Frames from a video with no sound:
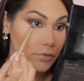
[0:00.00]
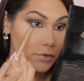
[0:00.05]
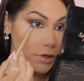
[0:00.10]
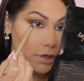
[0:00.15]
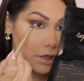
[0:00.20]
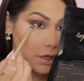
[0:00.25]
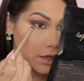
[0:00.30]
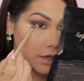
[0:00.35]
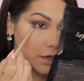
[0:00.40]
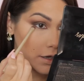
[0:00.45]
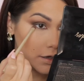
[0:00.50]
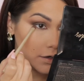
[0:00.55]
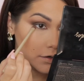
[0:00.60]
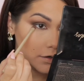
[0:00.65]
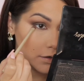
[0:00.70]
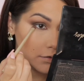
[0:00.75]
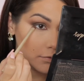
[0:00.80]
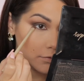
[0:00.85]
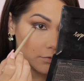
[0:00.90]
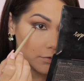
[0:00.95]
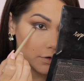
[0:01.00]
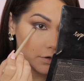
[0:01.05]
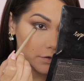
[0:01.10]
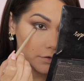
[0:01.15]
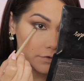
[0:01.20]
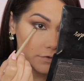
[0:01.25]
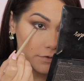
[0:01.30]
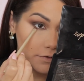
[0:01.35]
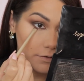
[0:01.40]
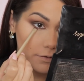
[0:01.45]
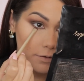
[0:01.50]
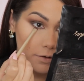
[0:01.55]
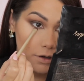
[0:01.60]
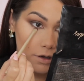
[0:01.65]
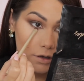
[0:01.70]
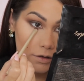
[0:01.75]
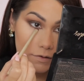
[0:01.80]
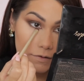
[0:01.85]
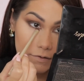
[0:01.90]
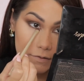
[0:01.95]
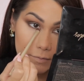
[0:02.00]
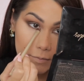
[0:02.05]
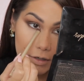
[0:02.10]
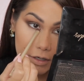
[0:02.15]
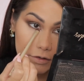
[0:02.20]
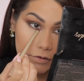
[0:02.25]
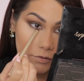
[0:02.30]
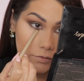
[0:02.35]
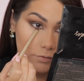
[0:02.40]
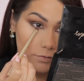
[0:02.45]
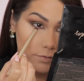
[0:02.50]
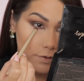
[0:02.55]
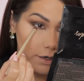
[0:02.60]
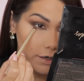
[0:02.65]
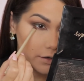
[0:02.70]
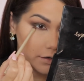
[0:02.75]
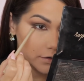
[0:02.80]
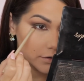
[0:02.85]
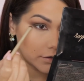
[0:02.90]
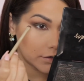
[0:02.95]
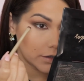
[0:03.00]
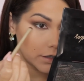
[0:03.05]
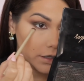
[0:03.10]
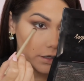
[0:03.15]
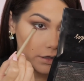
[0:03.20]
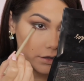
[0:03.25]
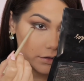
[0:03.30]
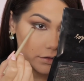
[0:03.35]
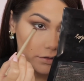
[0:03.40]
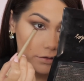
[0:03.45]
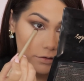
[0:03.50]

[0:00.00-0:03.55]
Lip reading: and I'm going to smudge right underneath.